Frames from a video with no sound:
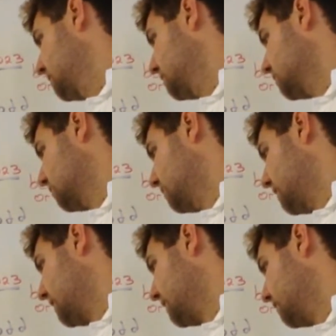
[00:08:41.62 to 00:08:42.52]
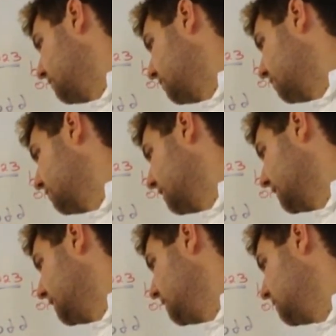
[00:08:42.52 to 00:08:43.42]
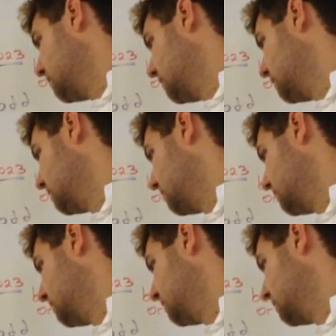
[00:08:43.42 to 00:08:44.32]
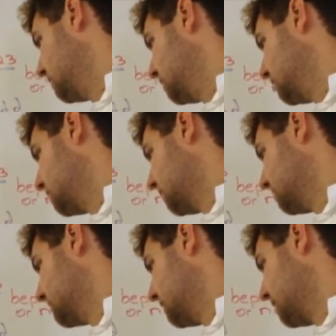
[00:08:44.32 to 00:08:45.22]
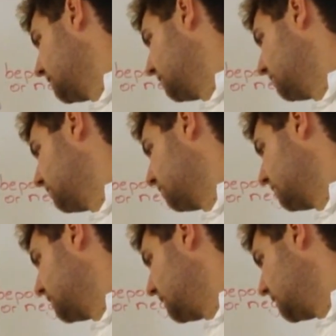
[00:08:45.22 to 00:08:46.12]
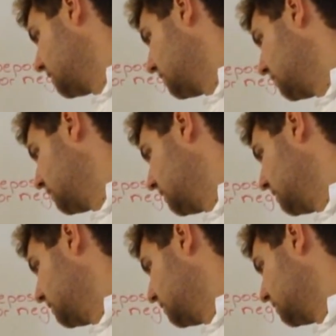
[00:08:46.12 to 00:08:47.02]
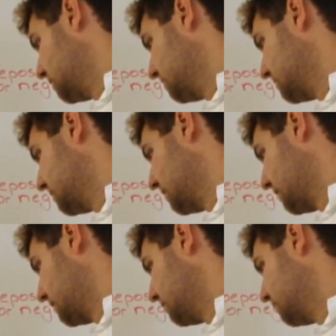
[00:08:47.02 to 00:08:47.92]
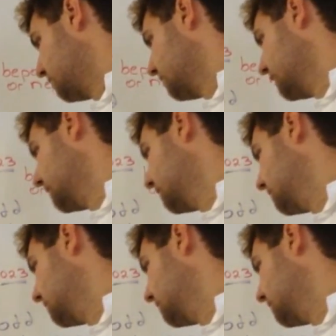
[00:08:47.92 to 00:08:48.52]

So negative 3 times negative 3 times negative 3.